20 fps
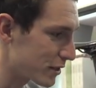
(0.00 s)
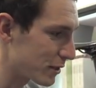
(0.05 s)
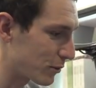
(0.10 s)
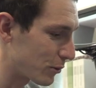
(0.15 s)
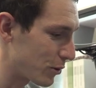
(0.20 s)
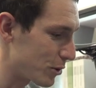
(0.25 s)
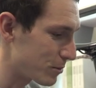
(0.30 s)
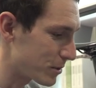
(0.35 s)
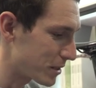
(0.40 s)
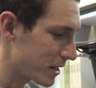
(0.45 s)
to the
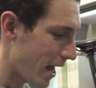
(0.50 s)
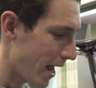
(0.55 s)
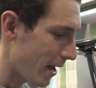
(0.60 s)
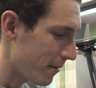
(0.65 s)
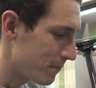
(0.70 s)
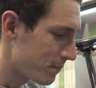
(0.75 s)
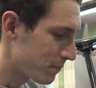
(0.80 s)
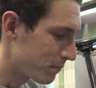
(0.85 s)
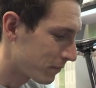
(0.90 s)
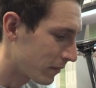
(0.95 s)
group set,
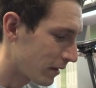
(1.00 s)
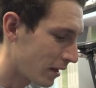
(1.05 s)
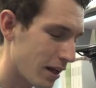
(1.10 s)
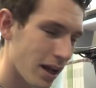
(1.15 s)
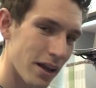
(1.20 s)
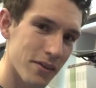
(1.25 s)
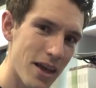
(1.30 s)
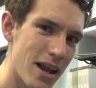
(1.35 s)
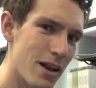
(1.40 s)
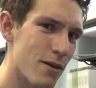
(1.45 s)

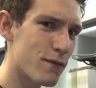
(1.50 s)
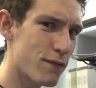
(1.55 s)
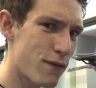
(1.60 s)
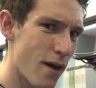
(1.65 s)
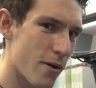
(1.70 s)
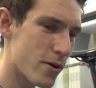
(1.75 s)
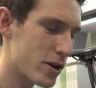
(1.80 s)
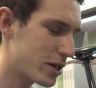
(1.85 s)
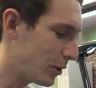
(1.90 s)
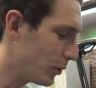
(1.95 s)
and they look
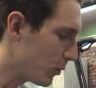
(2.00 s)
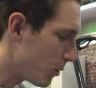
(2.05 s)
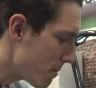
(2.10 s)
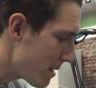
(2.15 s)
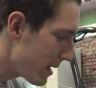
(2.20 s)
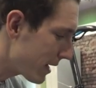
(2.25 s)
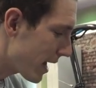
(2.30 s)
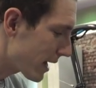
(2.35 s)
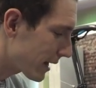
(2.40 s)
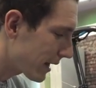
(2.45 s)
very cool, a
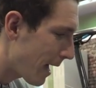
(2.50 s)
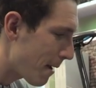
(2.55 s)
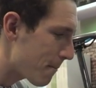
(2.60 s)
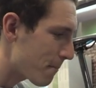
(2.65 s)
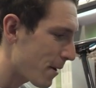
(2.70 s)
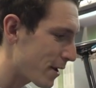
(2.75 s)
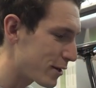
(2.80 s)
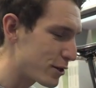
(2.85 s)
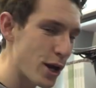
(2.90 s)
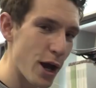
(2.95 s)
bit like
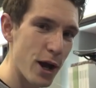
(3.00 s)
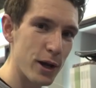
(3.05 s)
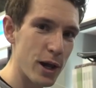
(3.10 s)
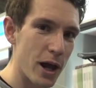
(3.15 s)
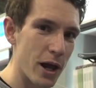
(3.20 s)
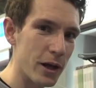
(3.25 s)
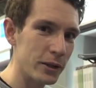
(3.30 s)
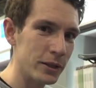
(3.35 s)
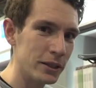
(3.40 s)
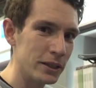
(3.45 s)

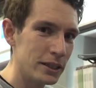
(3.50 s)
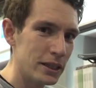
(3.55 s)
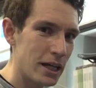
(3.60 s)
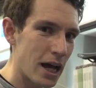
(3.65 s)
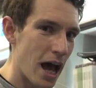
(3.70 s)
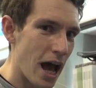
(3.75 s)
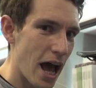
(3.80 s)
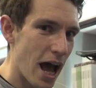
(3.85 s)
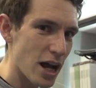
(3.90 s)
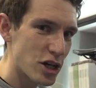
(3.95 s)
Campagnolo
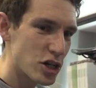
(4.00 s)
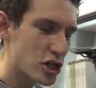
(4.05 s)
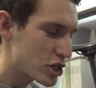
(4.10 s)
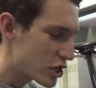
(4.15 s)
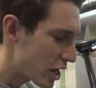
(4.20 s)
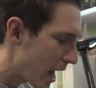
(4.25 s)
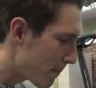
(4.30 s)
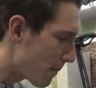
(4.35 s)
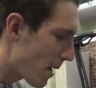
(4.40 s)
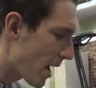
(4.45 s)

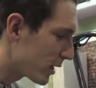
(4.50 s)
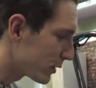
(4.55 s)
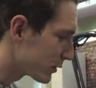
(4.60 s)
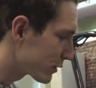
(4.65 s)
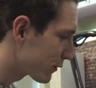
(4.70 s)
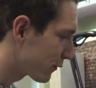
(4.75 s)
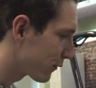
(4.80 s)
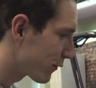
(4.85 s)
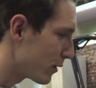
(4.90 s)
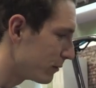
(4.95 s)

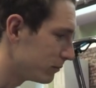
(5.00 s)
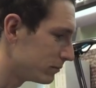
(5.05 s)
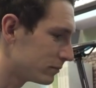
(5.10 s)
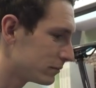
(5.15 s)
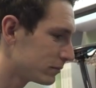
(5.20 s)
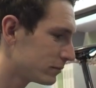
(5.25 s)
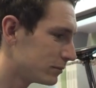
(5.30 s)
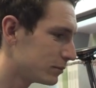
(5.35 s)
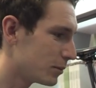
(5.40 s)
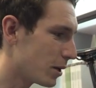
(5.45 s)
uh, from,
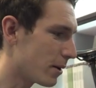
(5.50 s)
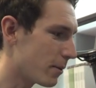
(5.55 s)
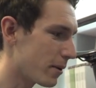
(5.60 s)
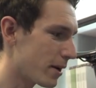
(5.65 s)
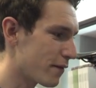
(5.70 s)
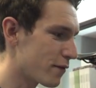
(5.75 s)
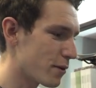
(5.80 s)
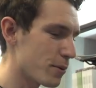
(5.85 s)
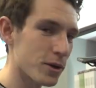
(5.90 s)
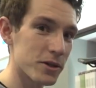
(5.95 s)
well,
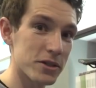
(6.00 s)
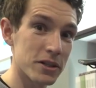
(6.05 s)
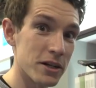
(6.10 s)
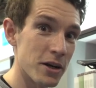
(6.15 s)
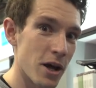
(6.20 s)
whatever it was, the